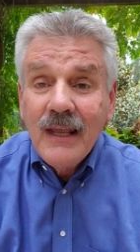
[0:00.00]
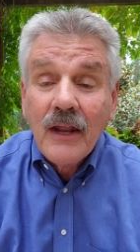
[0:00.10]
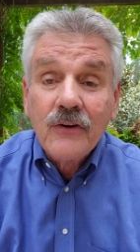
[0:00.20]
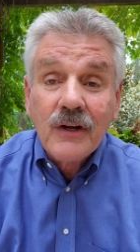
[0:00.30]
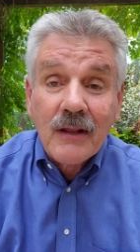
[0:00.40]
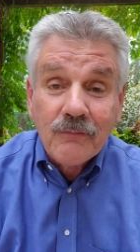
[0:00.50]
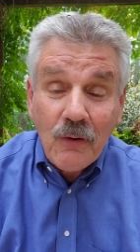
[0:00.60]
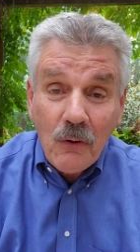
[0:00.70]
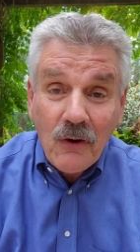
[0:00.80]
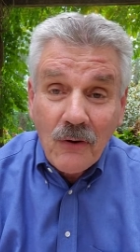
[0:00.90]
And you're getting
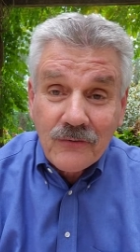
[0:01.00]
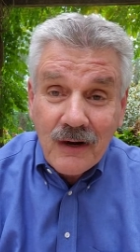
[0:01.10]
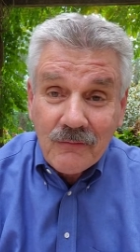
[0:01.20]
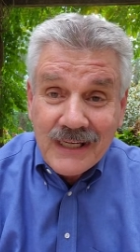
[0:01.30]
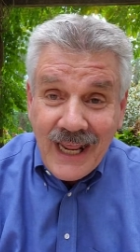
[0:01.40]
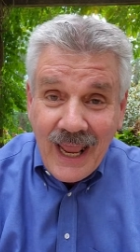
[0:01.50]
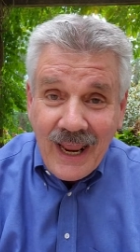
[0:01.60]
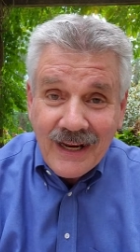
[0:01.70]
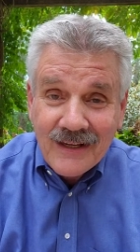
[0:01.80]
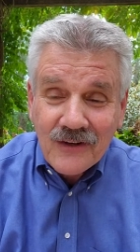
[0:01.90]
phone calls every
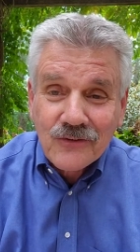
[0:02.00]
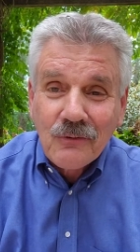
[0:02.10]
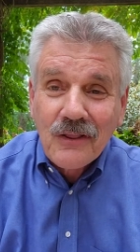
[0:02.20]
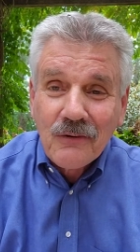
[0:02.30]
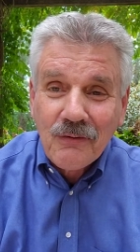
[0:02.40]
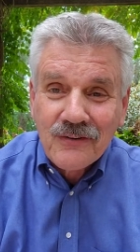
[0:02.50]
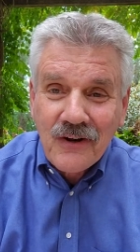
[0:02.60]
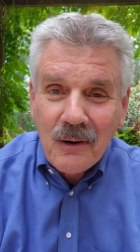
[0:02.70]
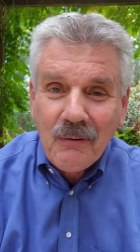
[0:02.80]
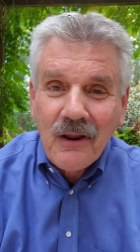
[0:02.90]
day because you're either for
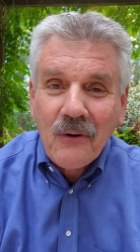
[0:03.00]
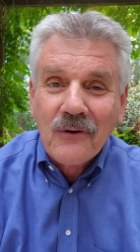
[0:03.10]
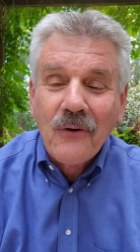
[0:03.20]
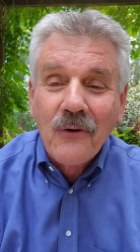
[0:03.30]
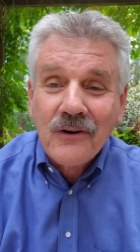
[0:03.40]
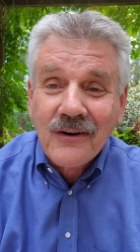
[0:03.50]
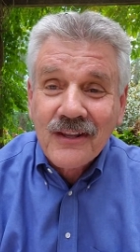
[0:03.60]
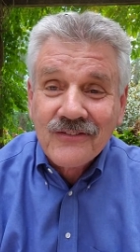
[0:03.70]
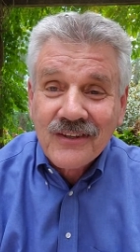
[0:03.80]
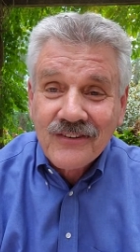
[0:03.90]
sale by owner or your
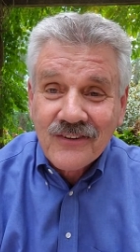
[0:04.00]
listing